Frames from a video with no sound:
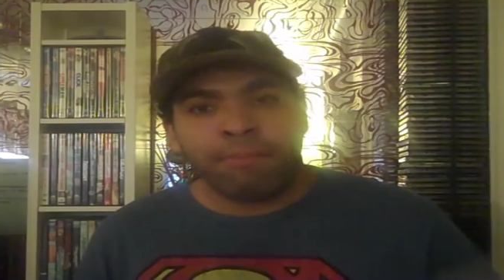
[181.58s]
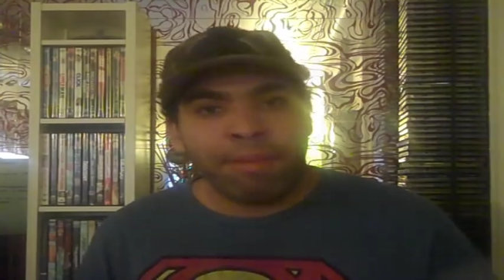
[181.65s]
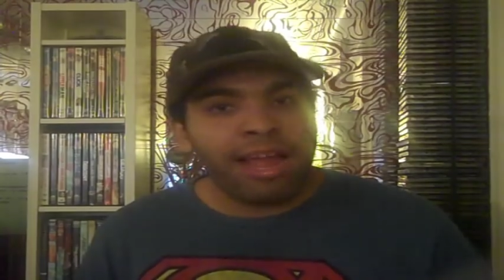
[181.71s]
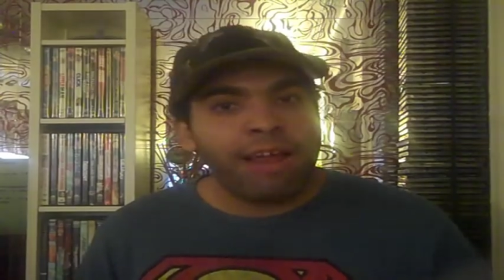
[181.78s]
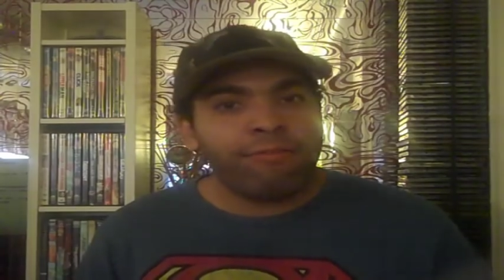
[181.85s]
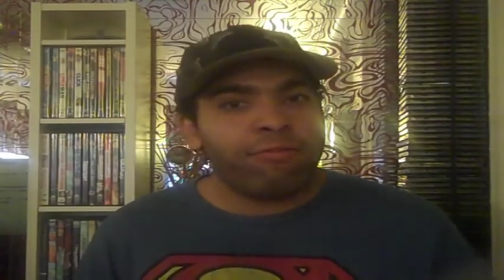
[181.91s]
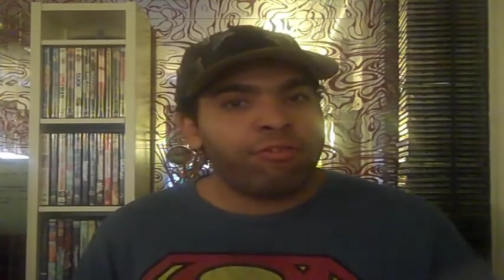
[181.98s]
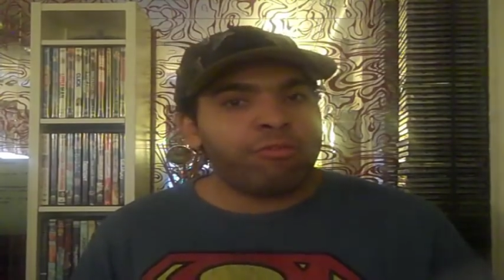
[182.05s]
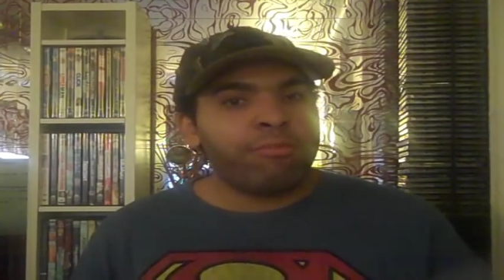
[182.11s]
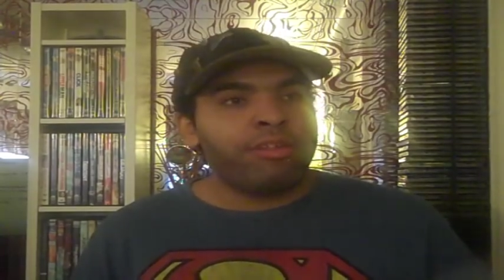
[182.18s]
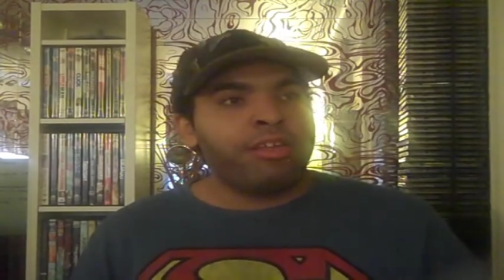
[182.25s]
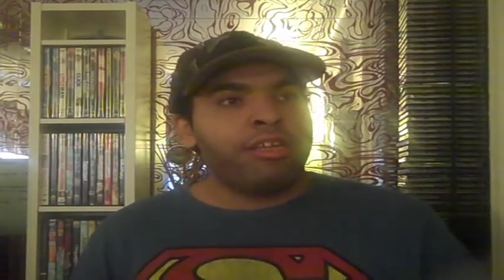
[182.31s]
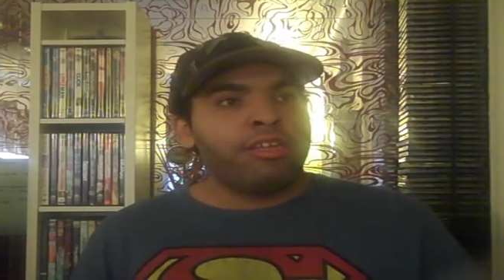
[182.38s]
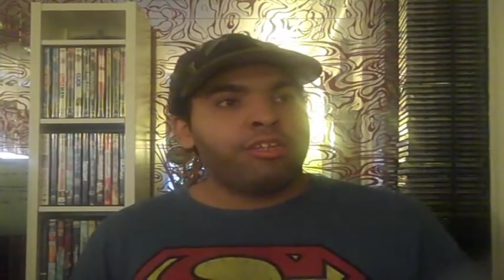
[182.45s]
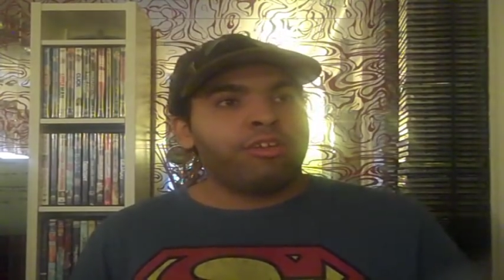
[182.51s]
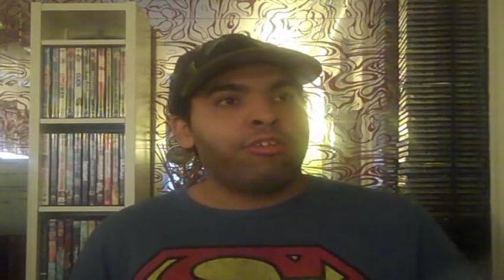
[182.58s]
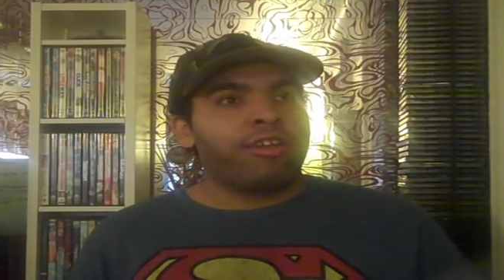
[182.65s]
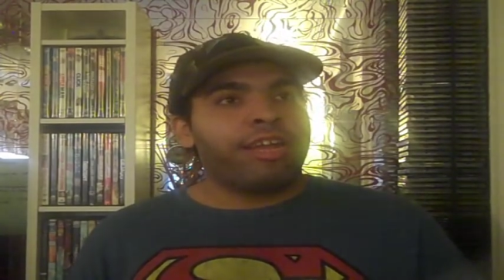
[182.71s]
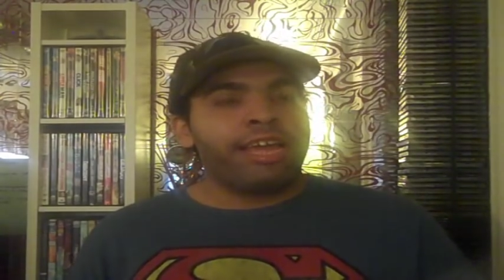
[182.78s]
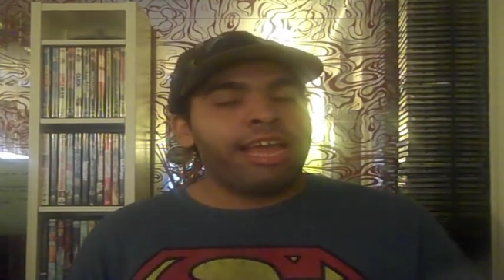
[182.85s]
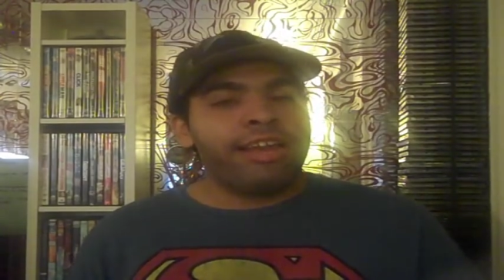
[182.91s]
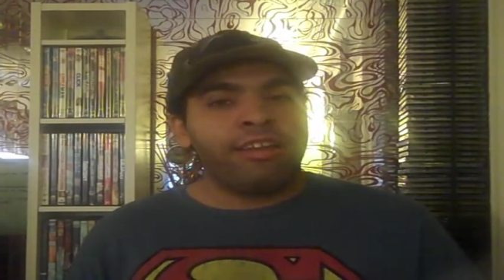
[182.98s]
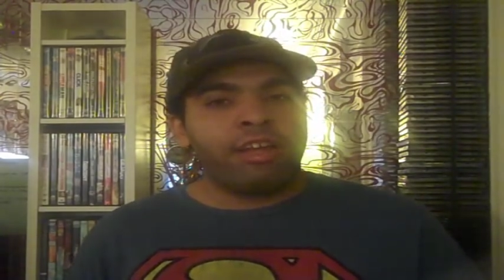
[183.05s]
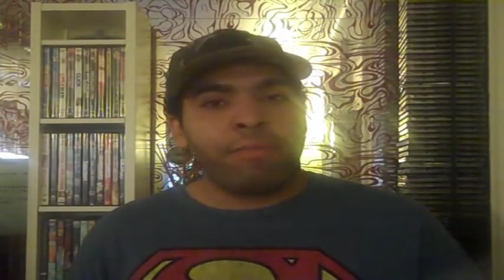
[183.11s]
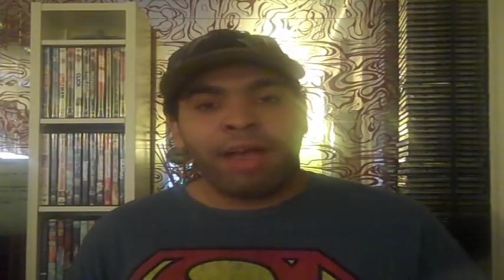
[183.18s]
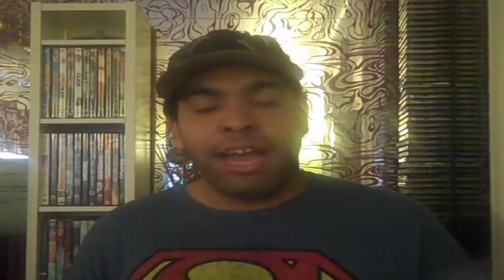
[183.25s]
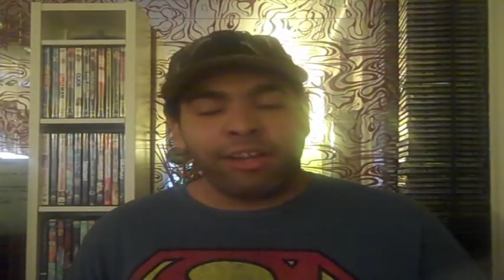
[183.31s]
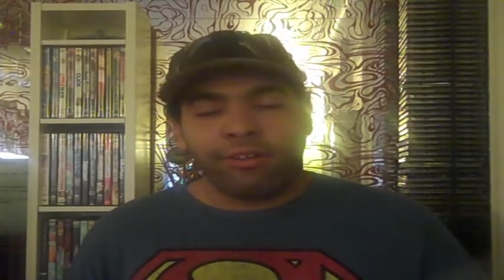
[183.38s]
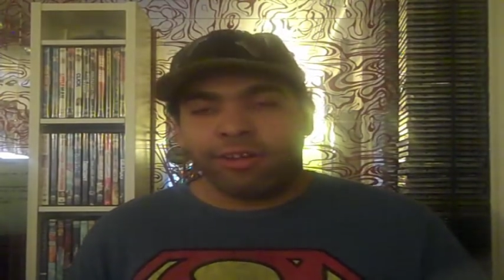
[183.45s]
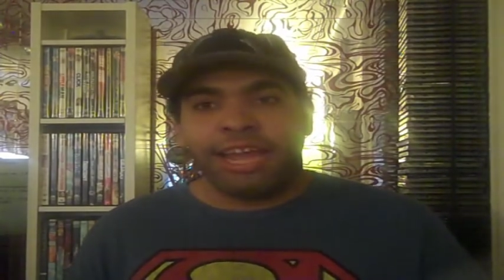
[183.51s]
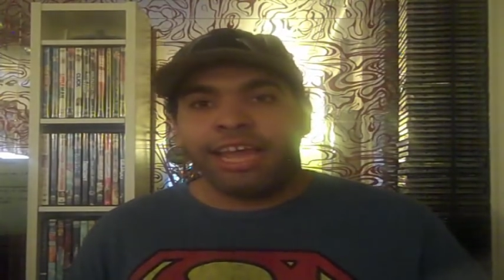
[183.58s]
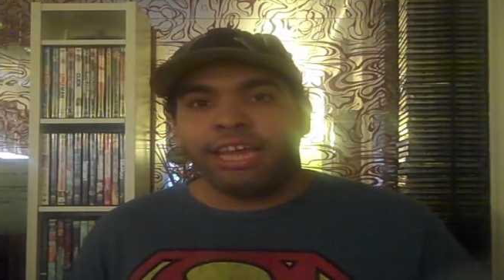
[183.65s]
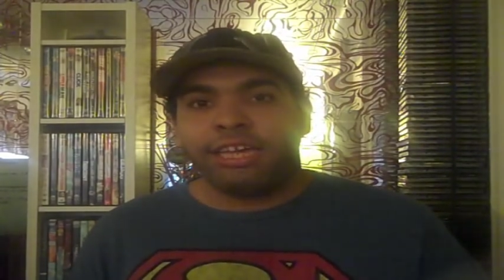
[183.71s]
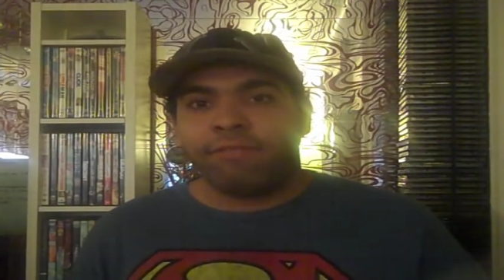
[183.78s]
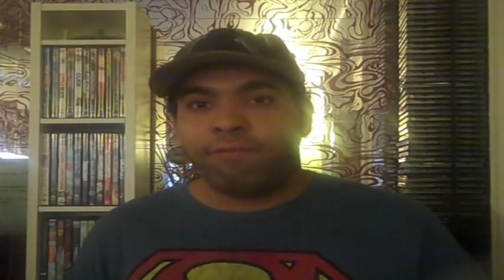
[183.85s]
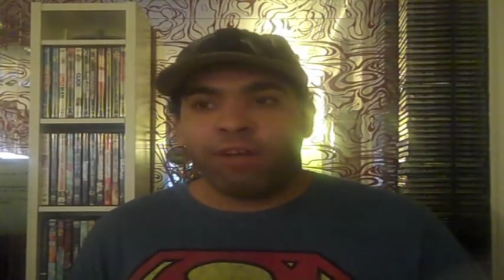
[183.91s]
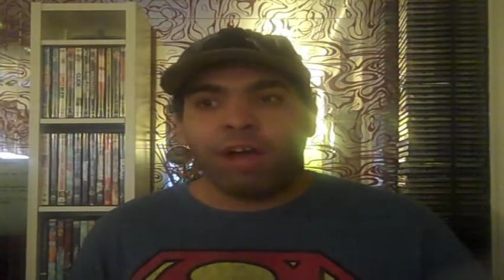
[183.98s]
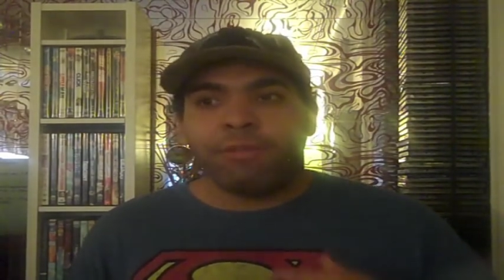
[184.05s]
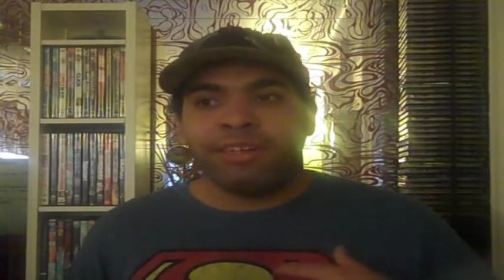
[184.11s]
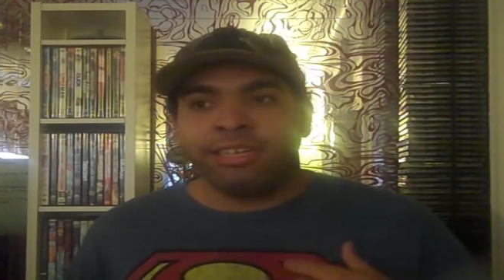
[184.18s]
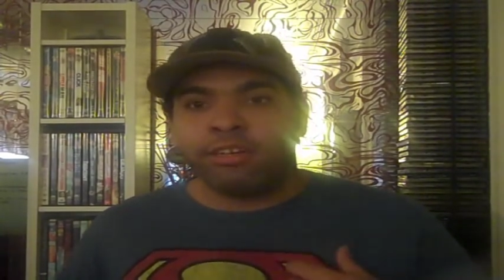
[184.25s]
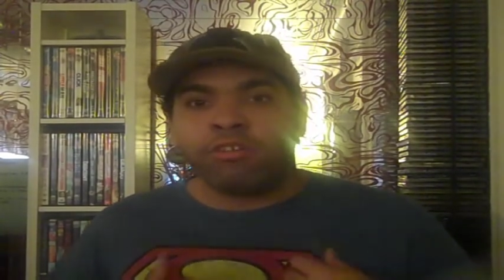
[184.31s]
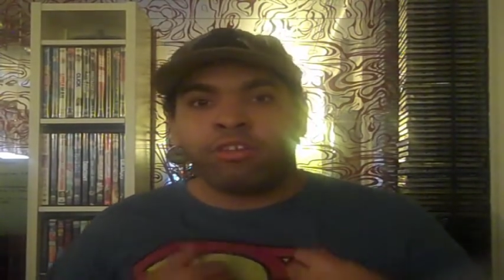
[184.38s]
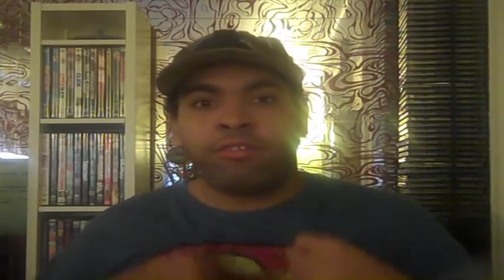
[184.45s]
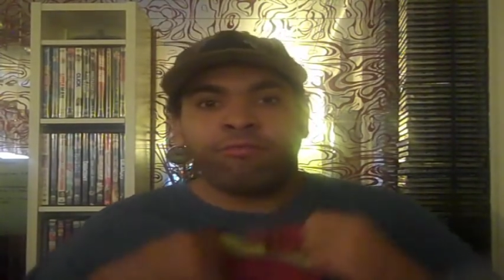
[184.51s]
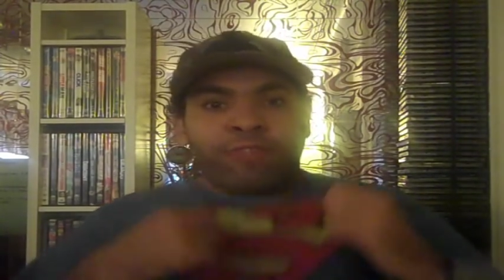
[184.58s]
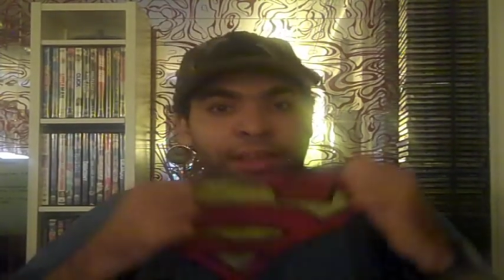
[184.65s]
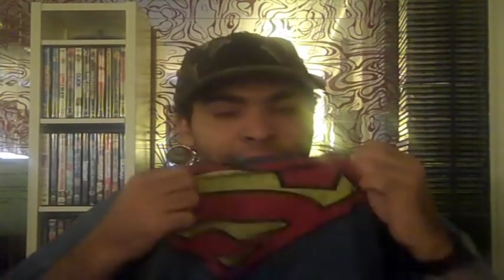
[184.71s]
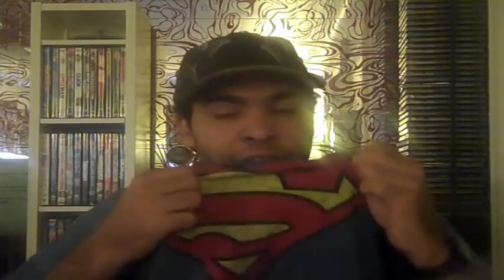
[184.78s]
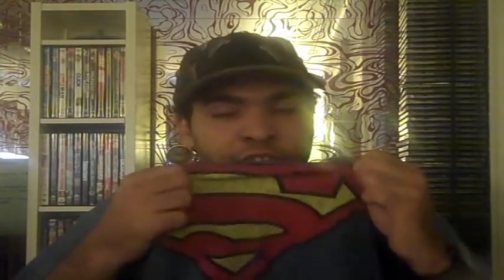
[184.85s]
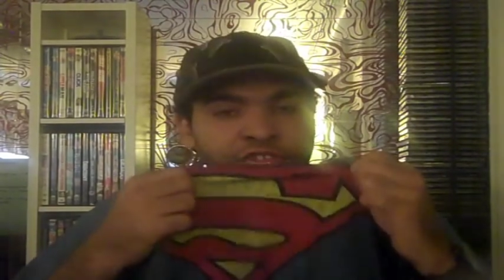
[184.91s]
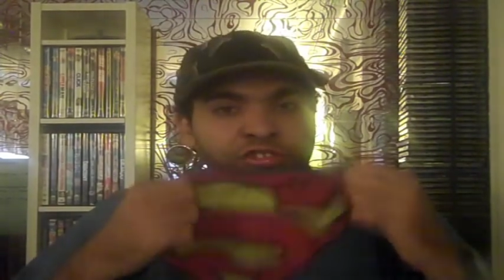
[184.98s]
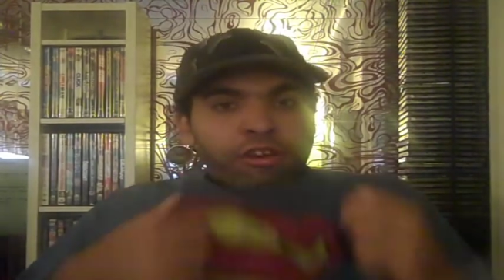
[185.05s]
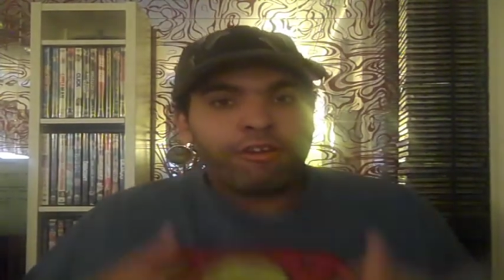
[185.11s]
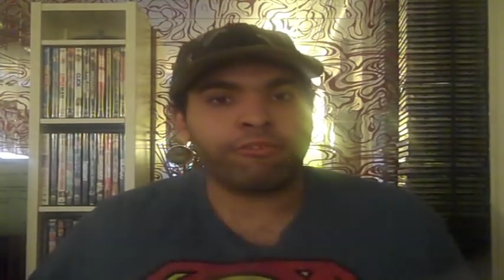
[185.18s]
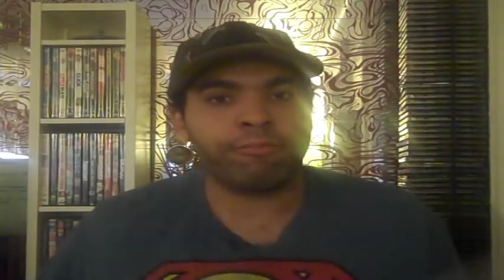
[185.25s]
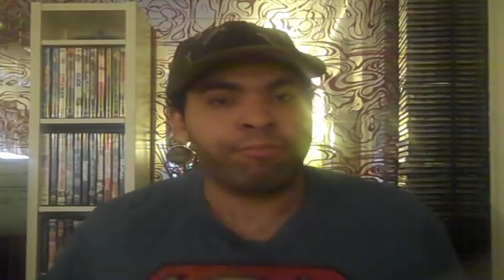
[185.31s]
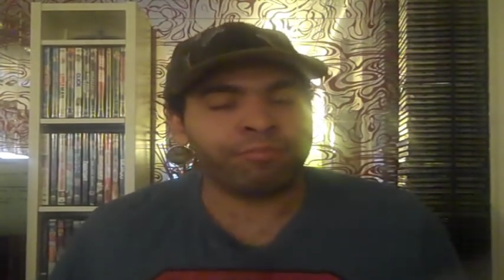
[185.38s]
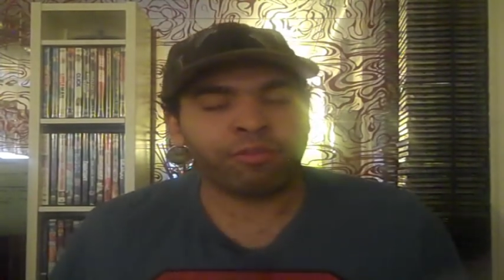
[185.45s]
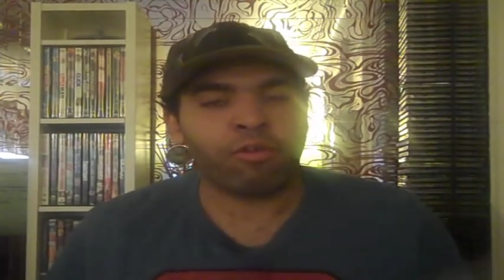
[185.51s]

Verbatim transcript: a bathroom, you're gonna end up either A, vomiting on your favorite shirt,